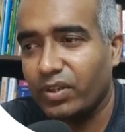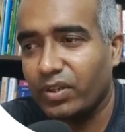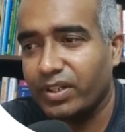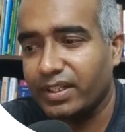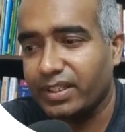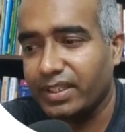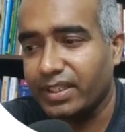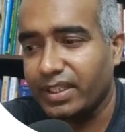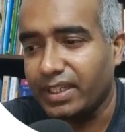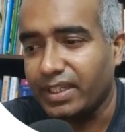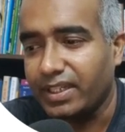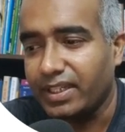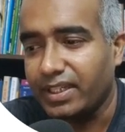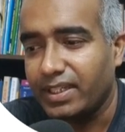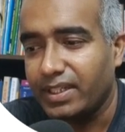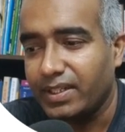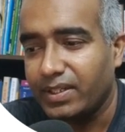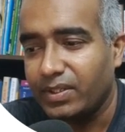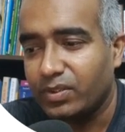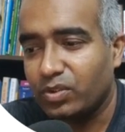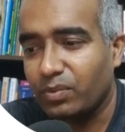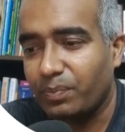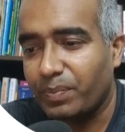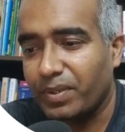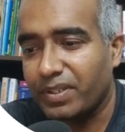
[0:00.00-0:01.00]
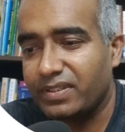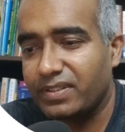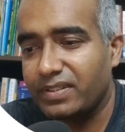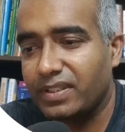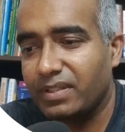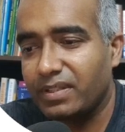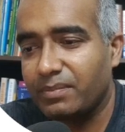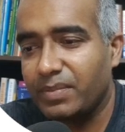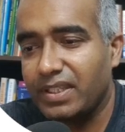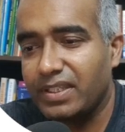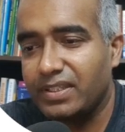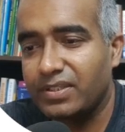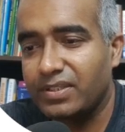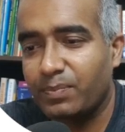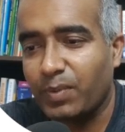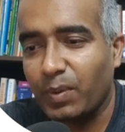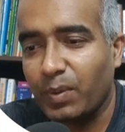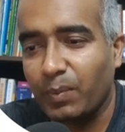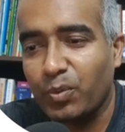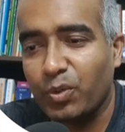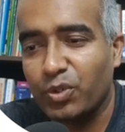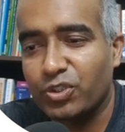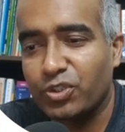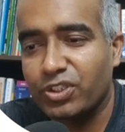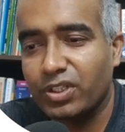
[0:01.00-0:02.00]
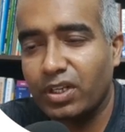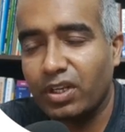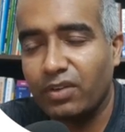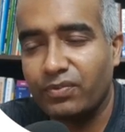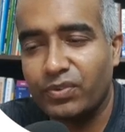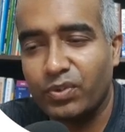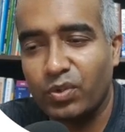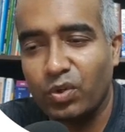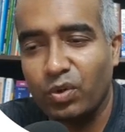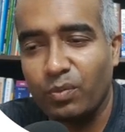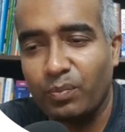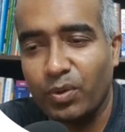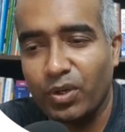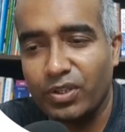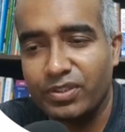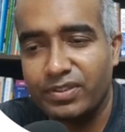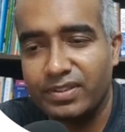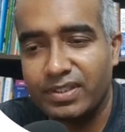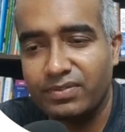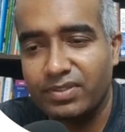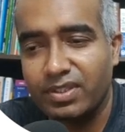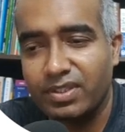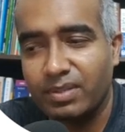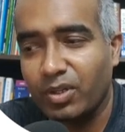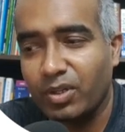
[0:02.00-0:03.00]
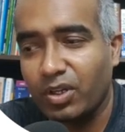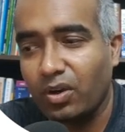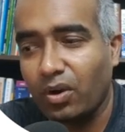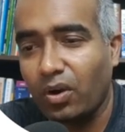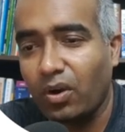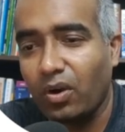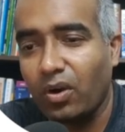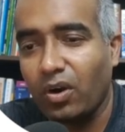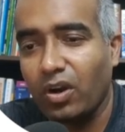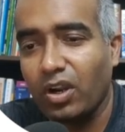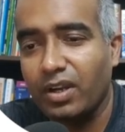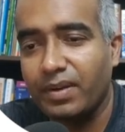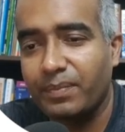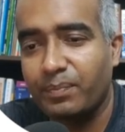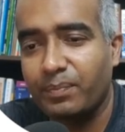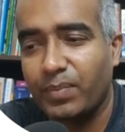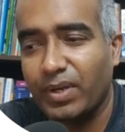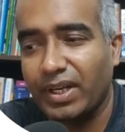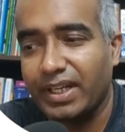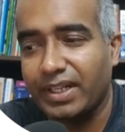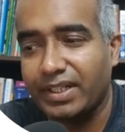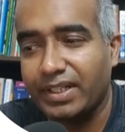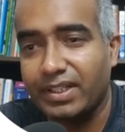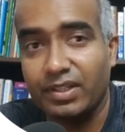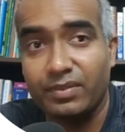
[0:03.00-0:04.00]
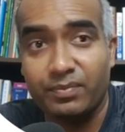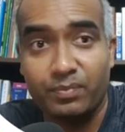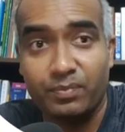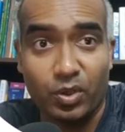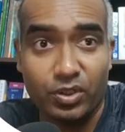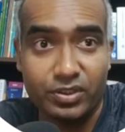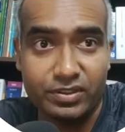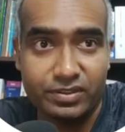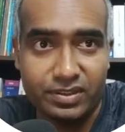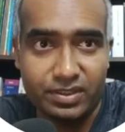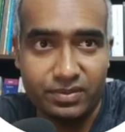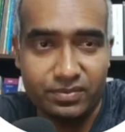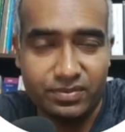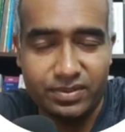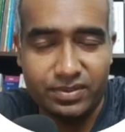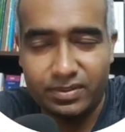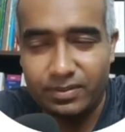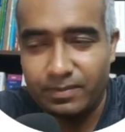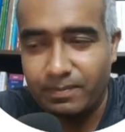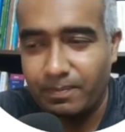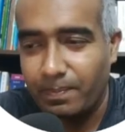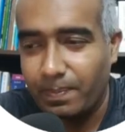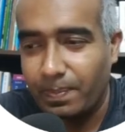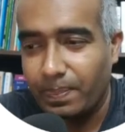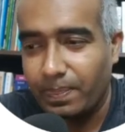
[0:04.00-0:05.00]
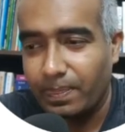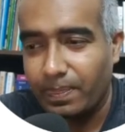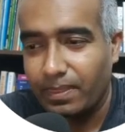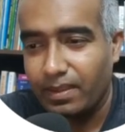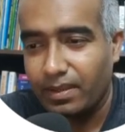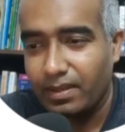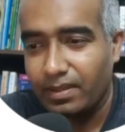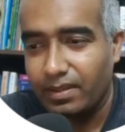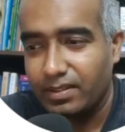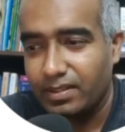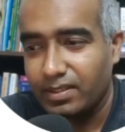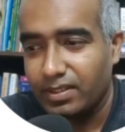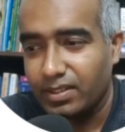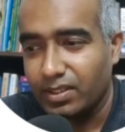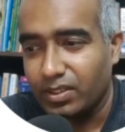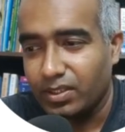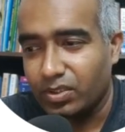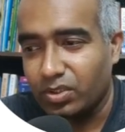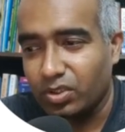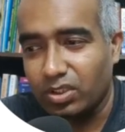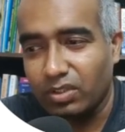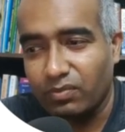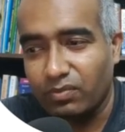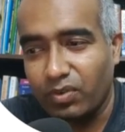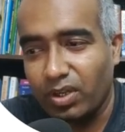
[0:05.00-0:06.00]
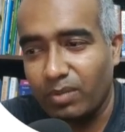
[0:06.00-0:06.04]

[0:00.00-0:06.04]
What are they? So precision means proportion of true positives among all predicted positives. So